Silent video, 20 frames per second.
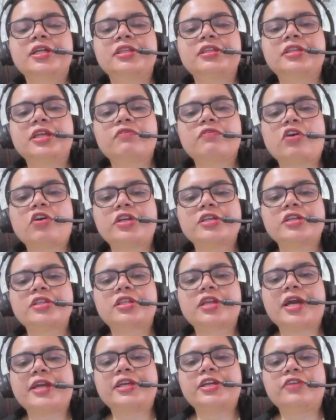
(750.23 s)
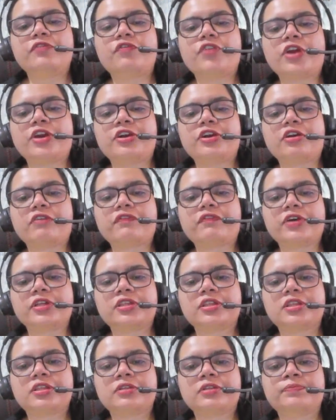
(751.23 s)
than what is right in front of
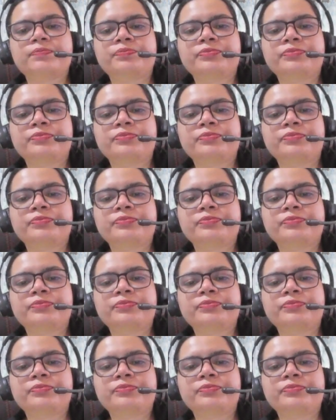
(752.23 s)
us.